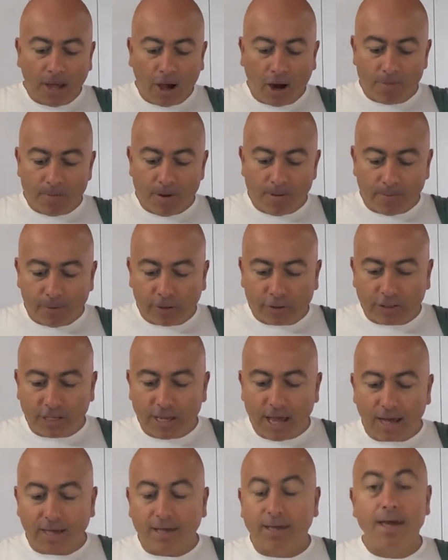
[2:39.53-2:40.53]
I remember as a
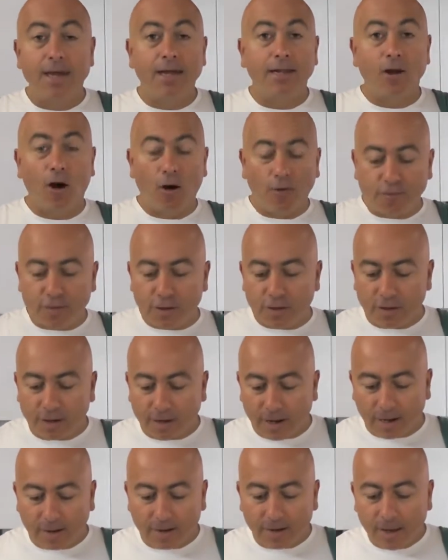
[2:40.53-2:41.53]
young kid often,
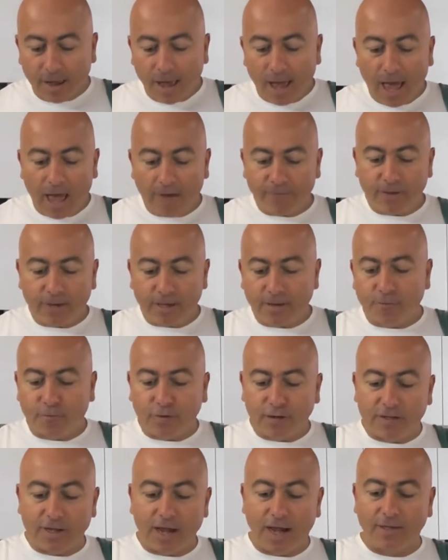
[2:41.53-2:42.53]
you know, having a
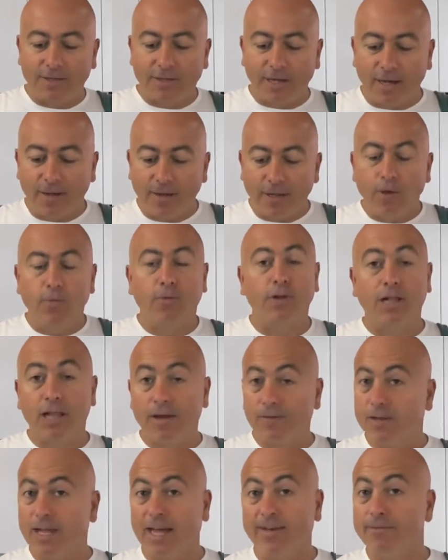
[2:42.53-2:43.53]
frittata with
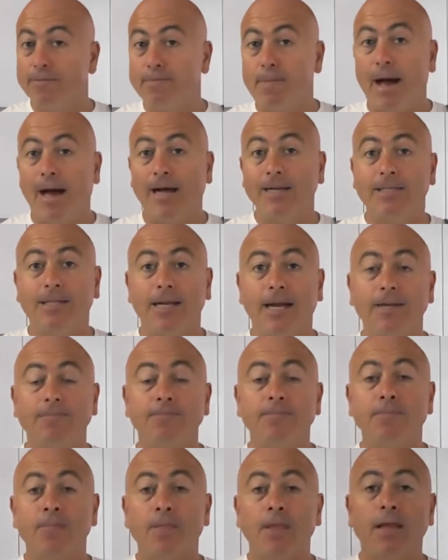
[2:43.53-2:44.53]
leftover pasta.
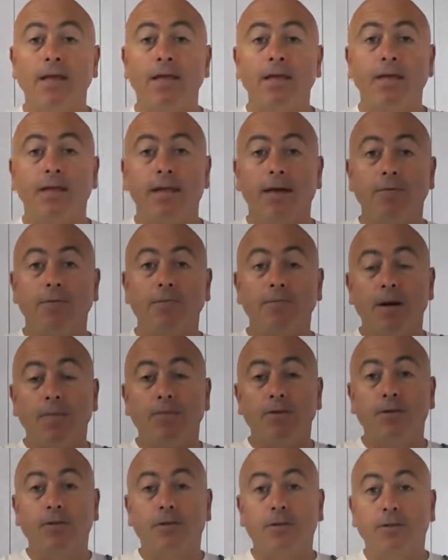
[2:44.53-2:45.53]
You know,
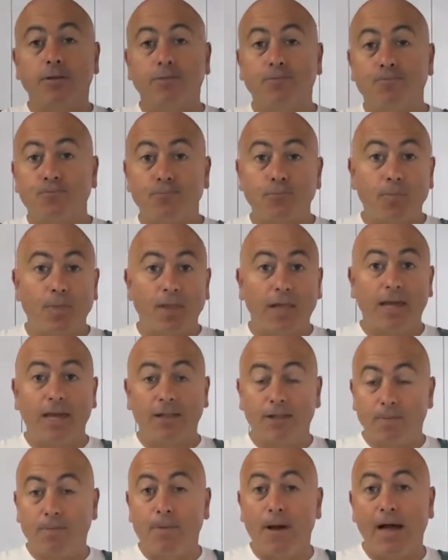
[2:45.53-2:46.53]
Mum would
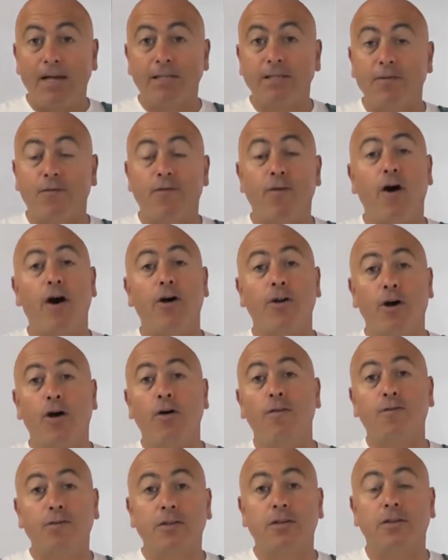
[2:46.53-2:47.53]
get the pasta fried
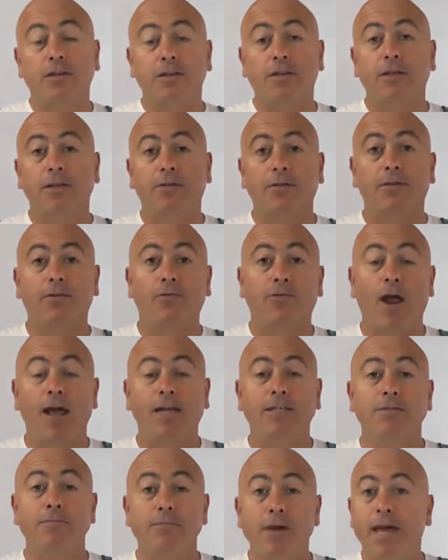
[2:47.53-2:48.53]
off,
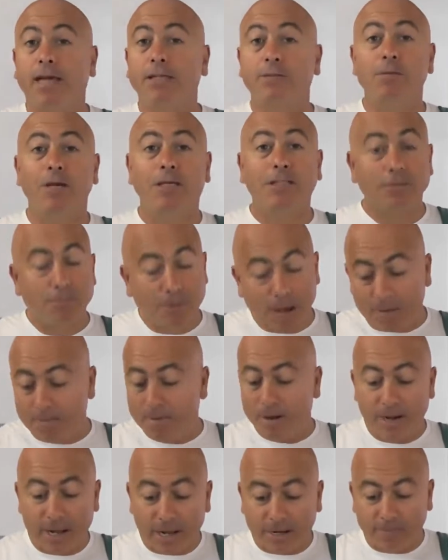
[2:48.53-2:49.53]
crack some eggs, mix them
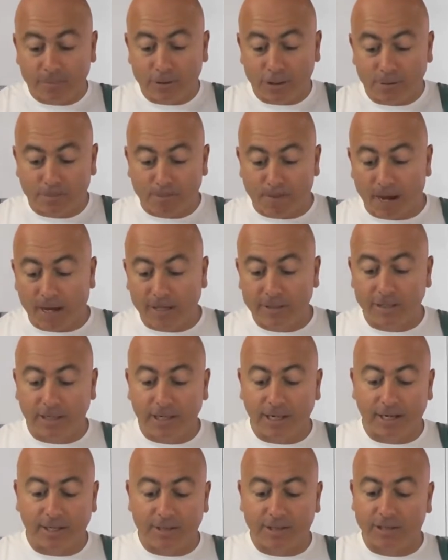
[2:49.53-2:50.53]
up and add them to the pasta
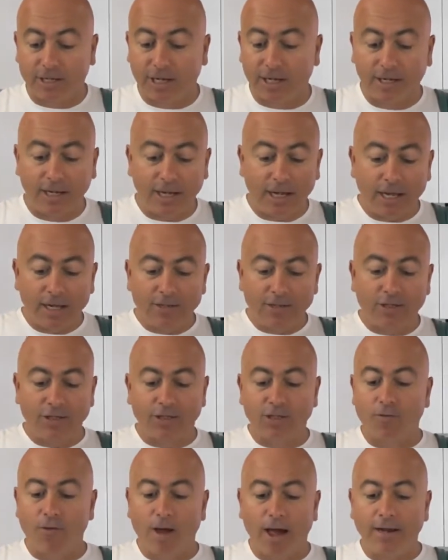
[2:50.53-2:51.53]
and let it set.
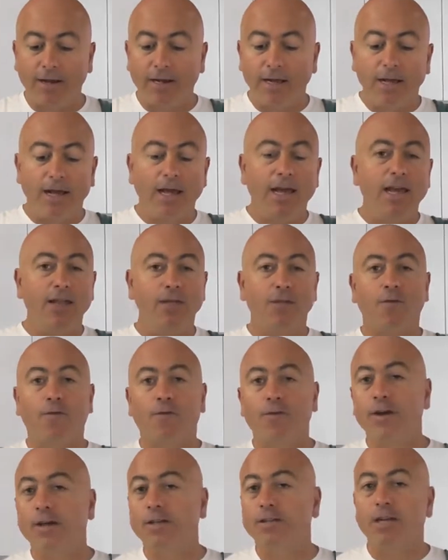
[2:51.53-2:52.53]
Just great in the
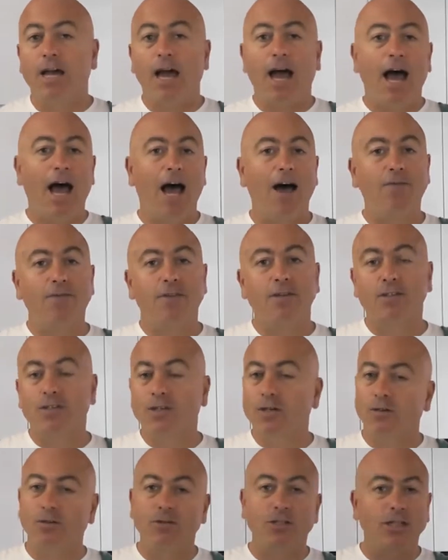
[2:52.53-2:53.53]
fridge after
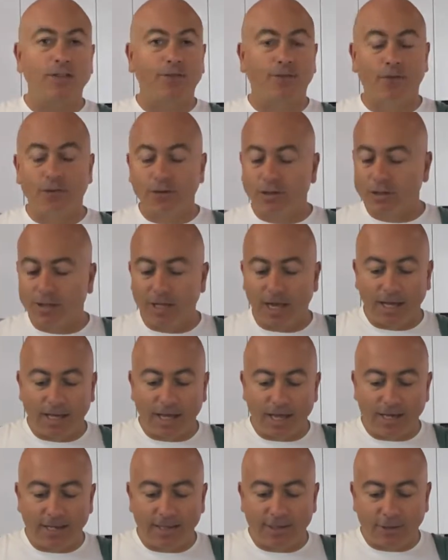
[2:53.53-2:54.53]
school, just for a
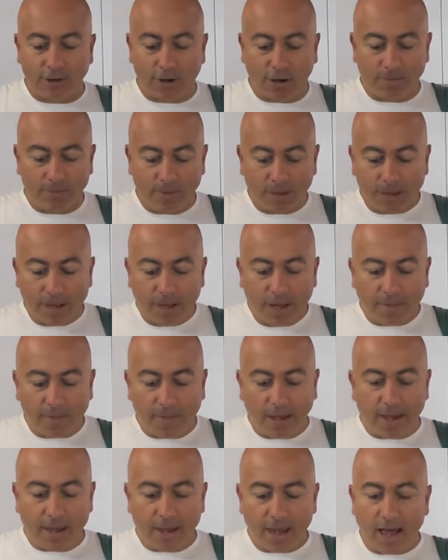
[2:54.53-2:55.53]
snack anytime.
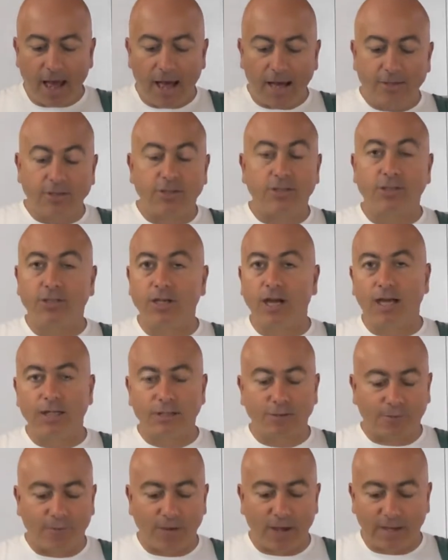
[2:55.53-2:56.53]
They are
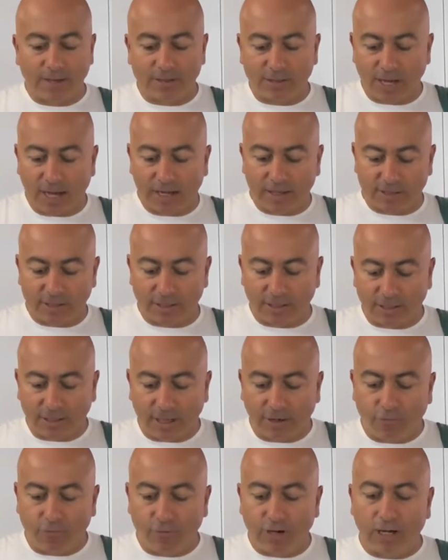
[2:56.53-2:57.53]
just fantastic
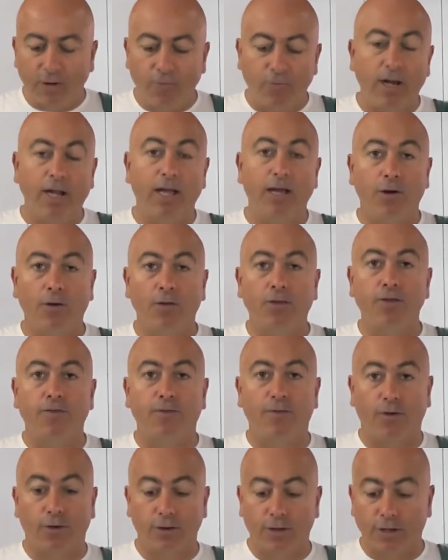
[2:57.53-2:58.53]
and really healthy
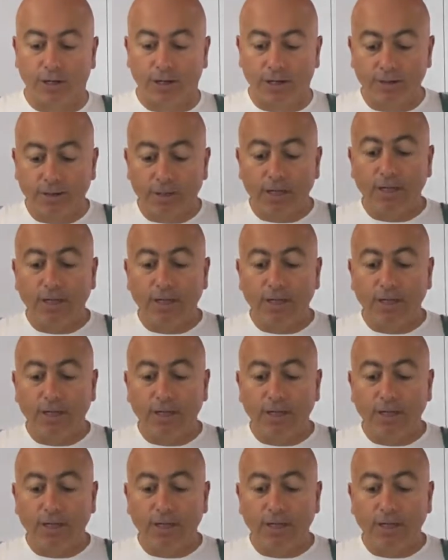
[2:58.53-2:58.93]
for you, you know.